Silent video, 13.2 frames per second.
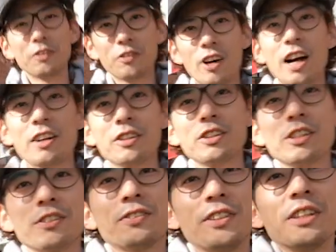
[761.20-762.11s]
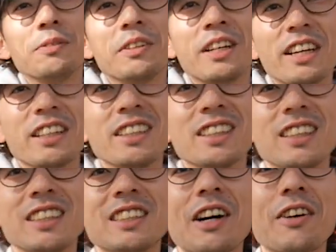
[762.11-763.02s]
while you're filming.
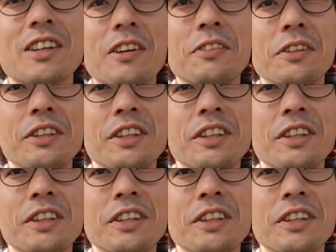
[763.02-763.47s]
Is that okay for